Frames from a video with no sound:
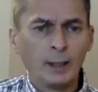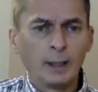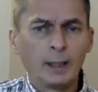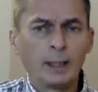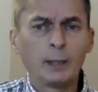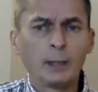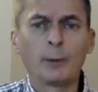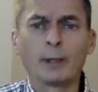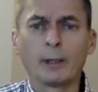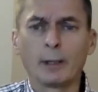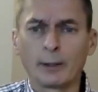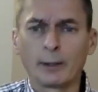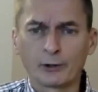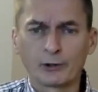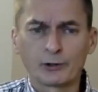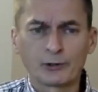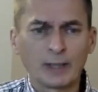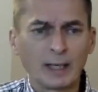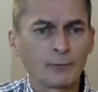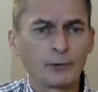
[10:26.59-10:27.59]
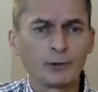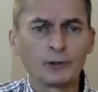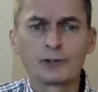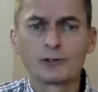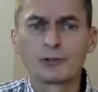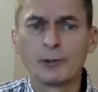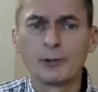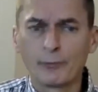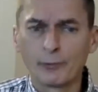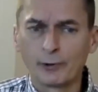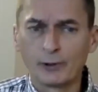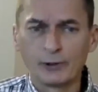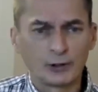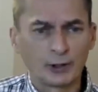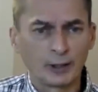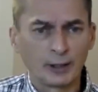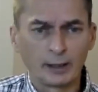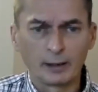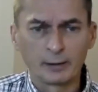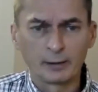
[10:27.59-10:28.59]
here we are, the Stamford Symphony's
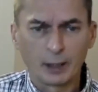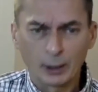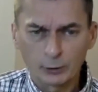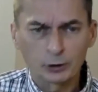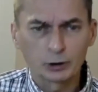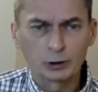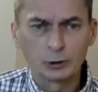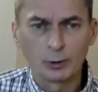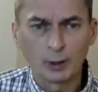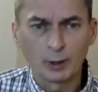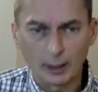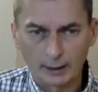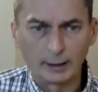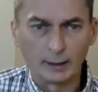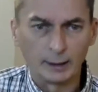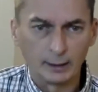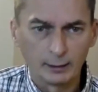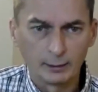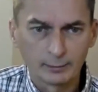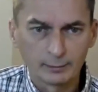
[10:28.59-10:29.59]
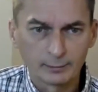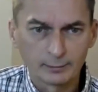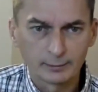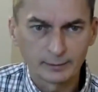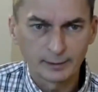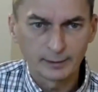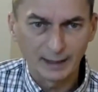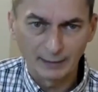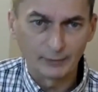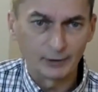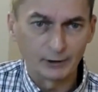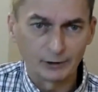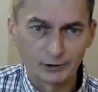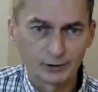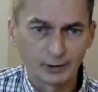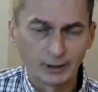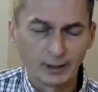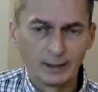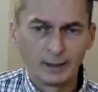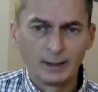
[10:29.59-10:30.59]
here, aren't you lucky to have
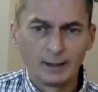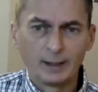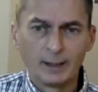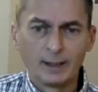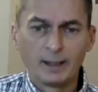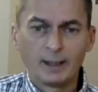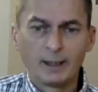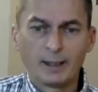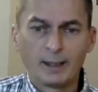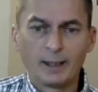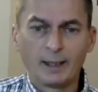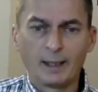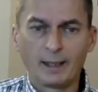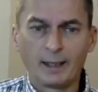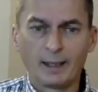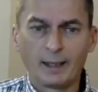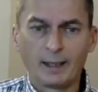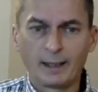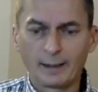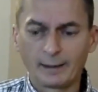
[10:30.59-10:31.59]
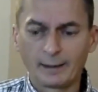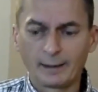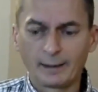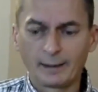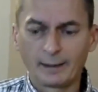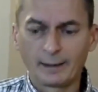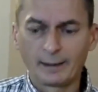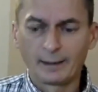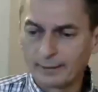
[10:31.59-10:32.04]
us? And